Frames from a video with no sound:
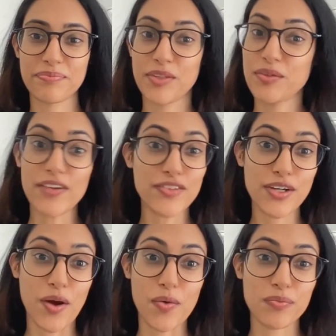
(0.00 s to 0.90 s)
You never
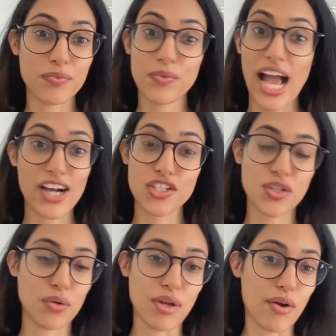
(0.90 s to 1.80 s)
know. We actually
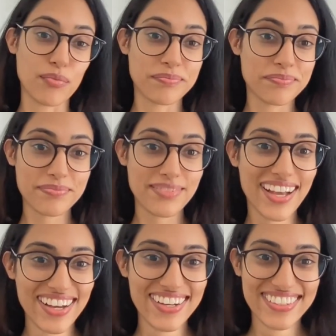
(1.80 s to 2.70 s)
don't know.
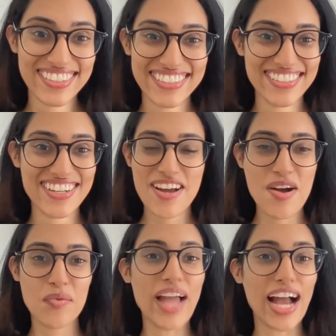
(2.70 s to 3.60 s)

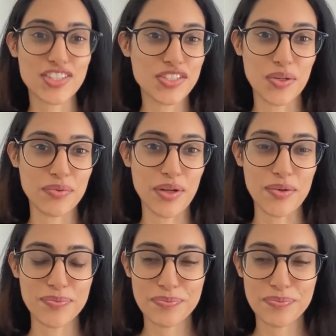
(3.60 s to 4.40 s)
We actually don't know.